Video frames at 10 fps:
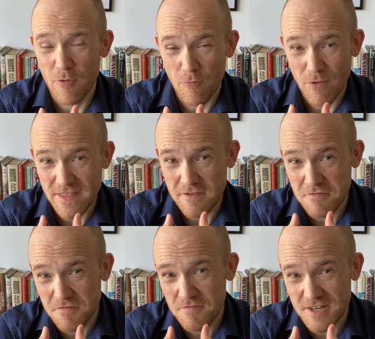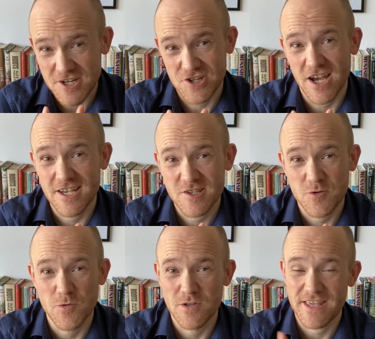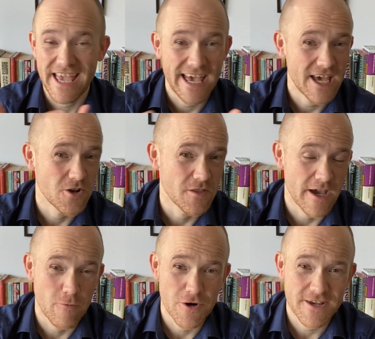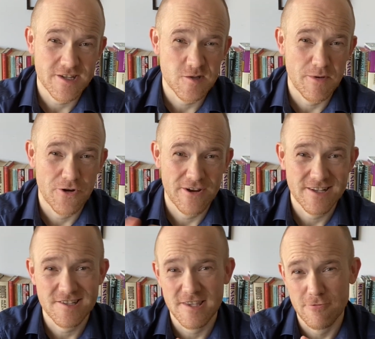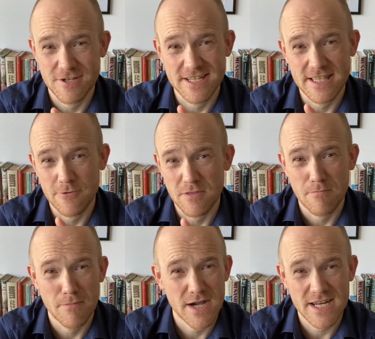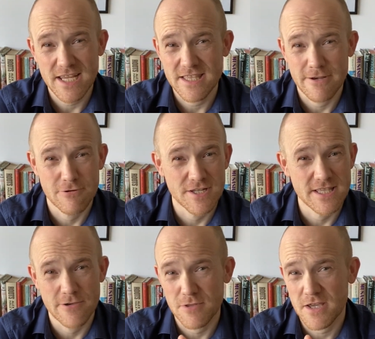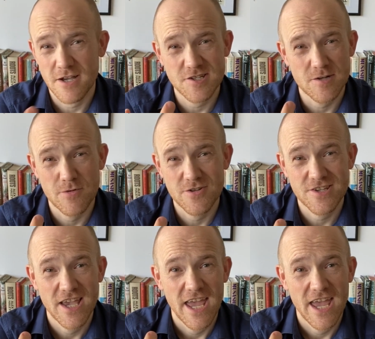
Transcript: when they finished high school, they had all that work experience, they were dealing with money, they were dealing with customers,